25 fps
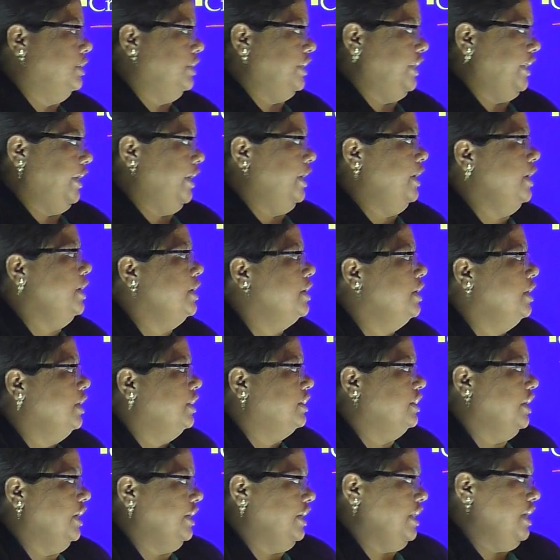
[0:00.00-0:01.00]
tea,
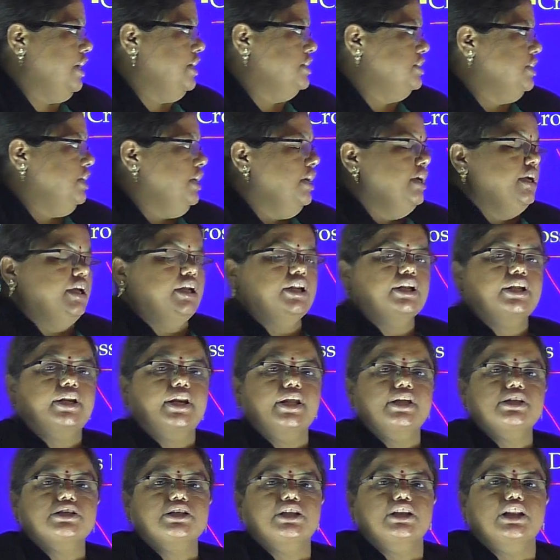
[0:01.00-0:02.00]
that is
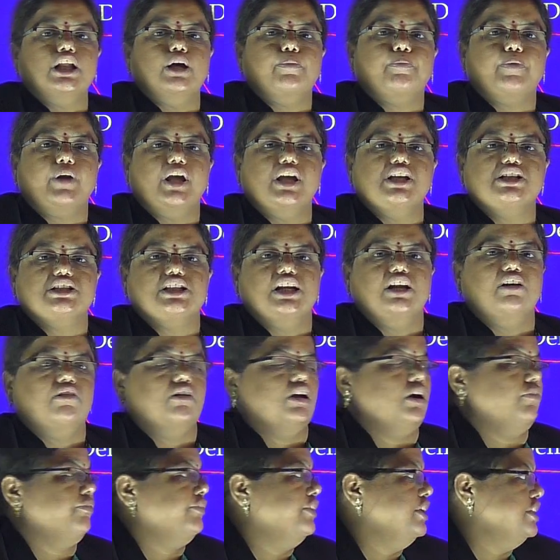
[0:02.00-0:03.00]
increase in the price
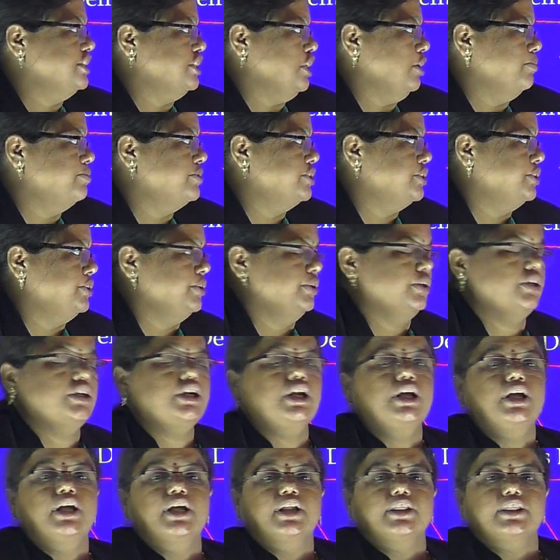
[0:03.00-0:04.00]
level of the substitute,
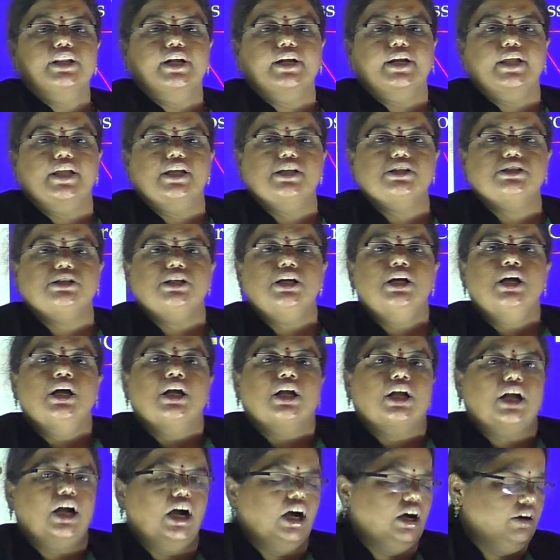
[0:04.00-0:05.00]
that is
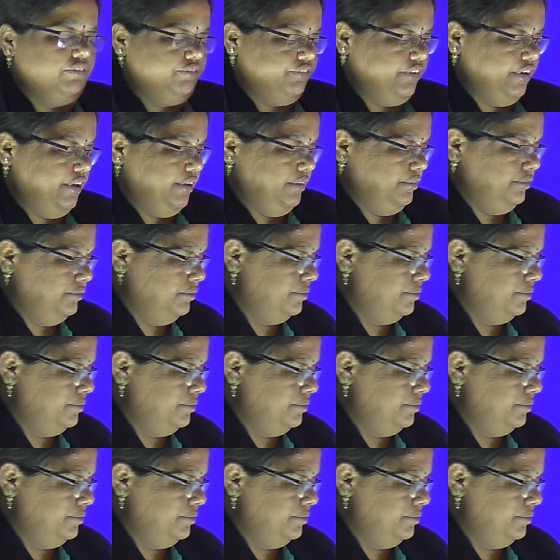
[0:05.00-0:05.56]
coffee.